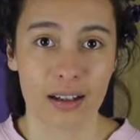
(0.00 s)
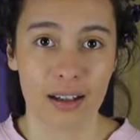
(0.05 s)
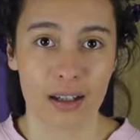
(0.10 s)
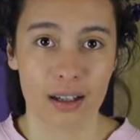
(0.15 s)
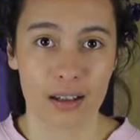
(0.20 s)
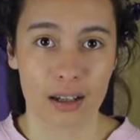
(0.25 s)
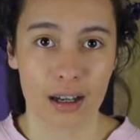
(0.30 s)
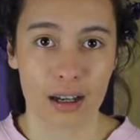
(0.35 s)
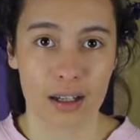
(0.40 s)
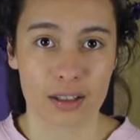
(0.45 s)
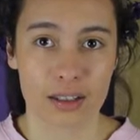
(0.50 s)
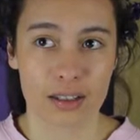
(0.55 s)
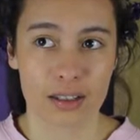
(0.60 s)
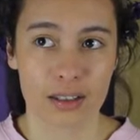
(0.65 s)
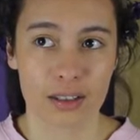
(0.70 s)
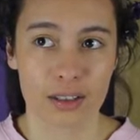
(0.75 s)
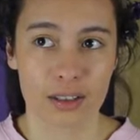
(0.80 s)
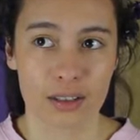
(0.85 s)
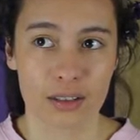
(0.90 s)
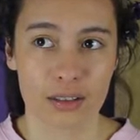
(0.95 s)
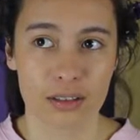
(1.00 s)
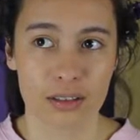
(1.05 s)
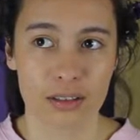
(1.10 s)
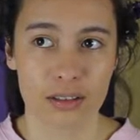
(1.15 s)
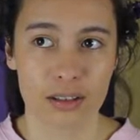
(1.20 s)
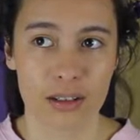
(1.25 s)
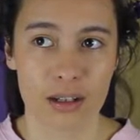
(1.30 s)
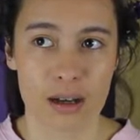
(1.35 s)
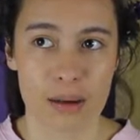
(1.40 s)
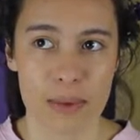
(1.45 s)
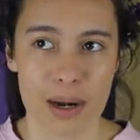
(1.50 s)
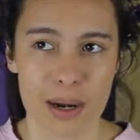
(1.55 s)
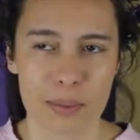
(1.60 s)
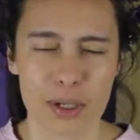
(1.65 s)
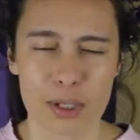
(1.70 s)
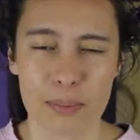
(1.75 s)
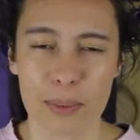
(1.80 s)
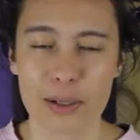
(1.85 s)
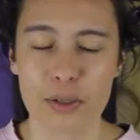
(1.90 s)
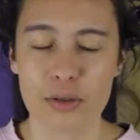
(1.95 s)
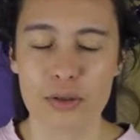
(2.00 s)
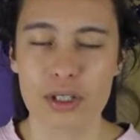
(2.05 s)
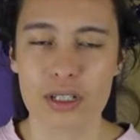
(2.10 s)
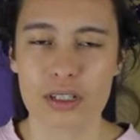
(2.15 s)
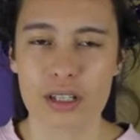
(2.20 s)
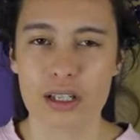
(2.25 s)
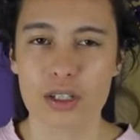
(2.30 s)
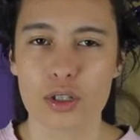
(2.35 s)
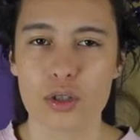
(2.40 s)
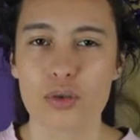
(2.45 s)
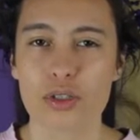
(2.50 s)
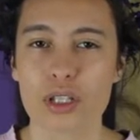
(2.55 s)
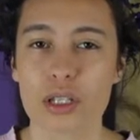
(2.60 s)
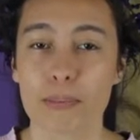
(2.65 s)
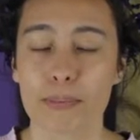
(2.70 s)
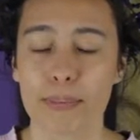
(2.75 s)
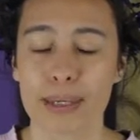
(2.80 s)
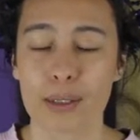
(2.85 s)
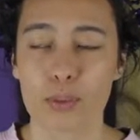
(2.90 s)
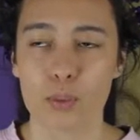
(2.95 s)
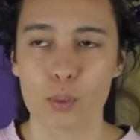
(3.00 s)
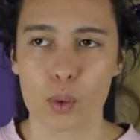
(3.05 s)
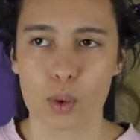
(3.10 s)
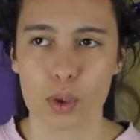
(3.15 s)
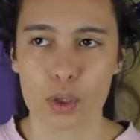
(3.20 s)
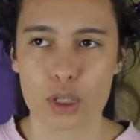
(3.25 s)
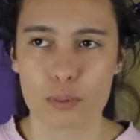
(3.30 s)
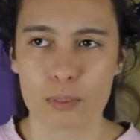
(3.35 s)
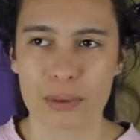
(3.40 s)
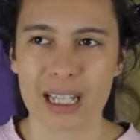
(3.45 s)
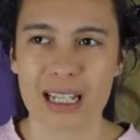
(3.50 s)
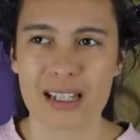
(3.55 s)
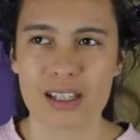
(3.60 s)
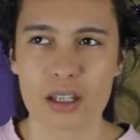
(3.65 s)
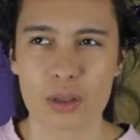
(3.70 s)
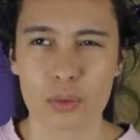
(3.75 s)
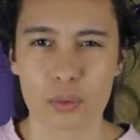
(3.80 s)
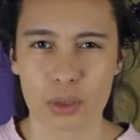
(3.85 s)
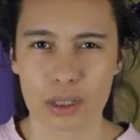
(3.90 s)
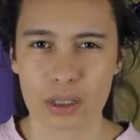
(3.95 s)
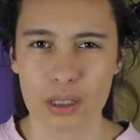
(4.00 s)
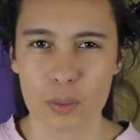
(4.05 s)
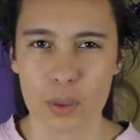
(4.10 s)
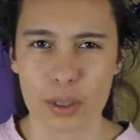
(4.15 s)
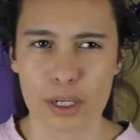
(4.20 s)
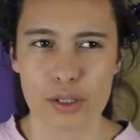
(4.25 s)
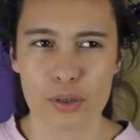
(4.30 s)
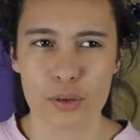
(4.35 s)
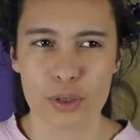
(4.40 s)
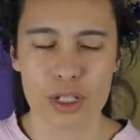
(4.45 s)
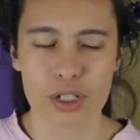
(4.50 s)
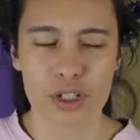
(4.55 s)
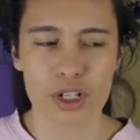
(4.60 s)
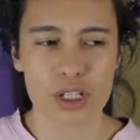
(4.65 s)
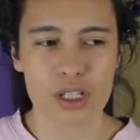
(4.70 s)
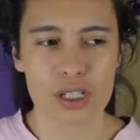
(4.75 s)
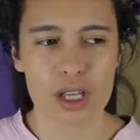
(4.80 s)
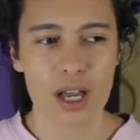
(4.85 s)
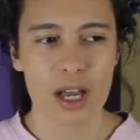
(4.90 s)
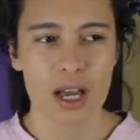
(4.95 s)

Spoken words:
a lot. And I was about to say using big words, but that's not really what he's doing. He's just...